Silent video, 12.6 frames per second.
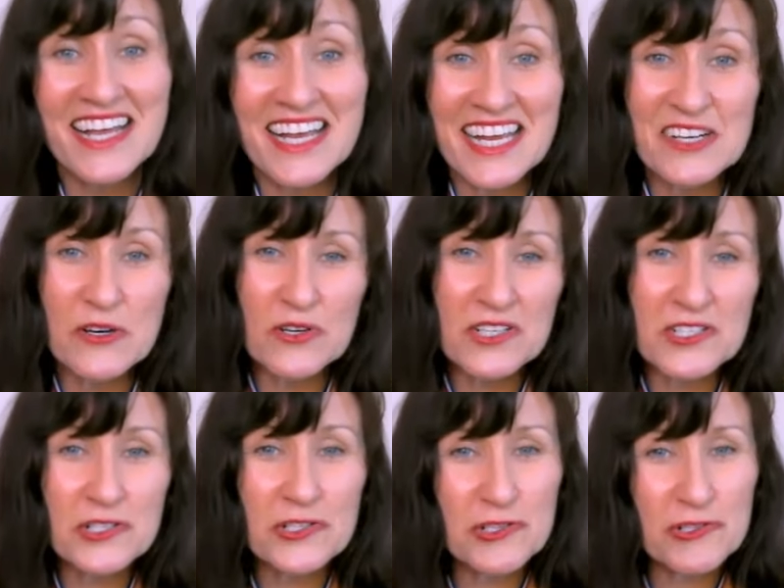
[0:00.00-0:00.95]
in order
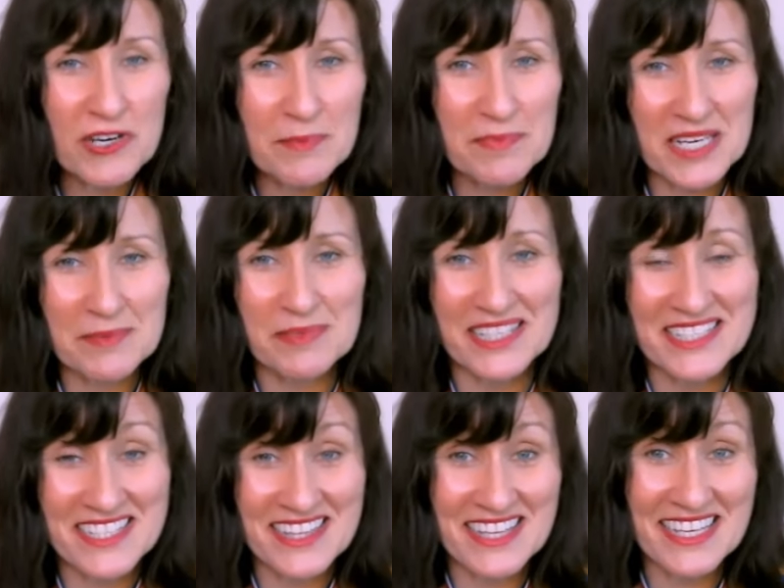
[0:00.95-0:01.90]
to trick people
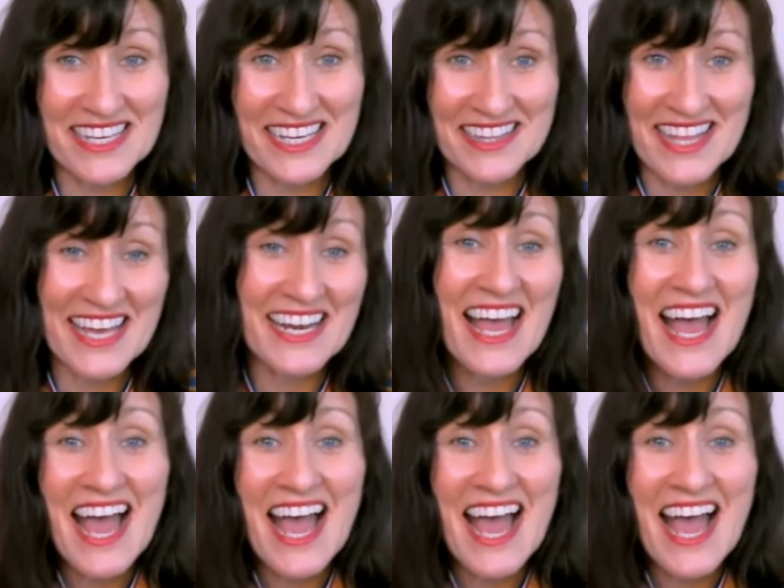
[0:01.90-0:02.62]
into thinking that